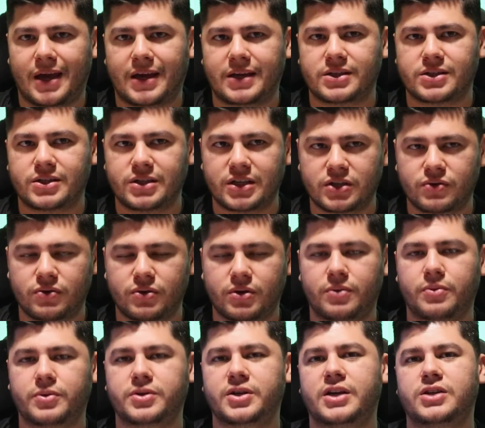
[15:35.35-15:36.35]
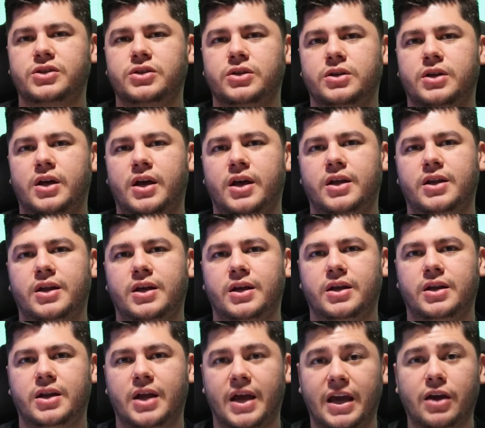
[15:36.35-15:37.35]
a 6-week rotation, and
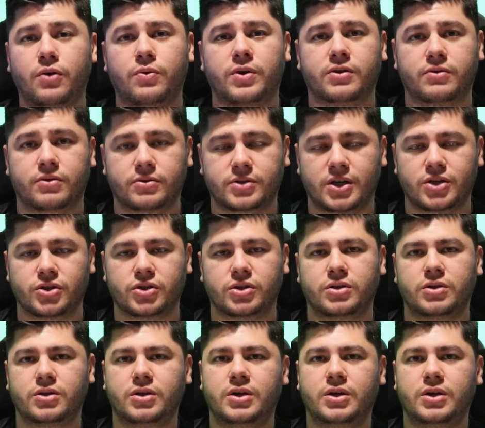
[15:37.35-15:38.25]
an 8-week rotation.